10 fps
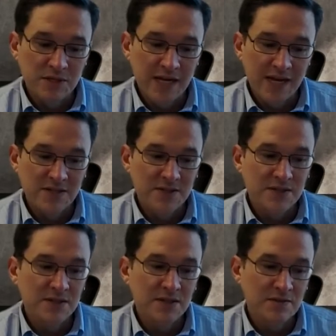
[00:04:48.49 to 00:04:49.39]
tax
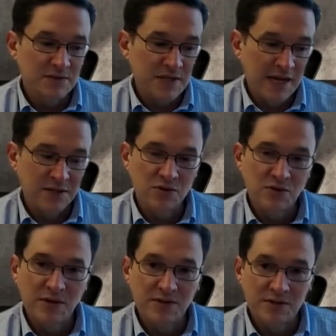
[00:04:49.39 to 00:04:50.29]
incentive, tax
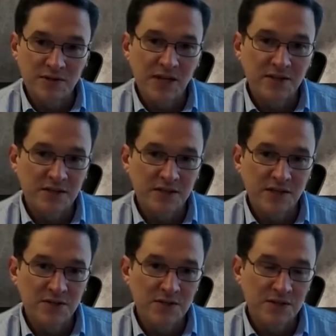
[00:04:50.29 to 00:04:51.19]
credits, and tax
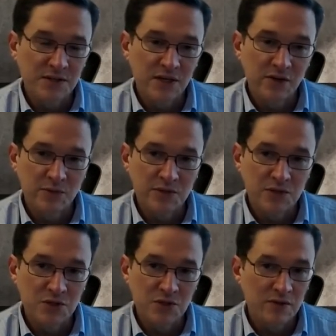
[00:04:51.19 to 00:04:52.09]
deductions that the government's
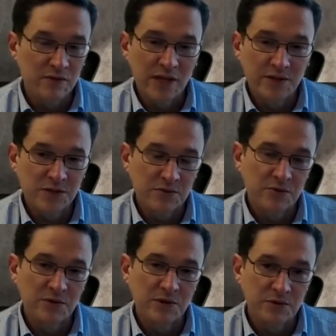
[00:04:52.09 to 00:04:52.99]
issued over the last 2 or
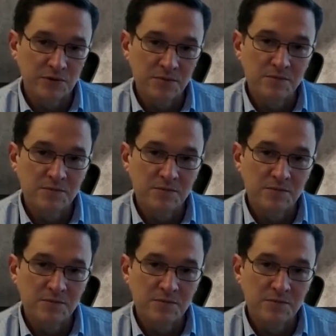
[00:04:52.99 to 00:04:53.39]
3 years.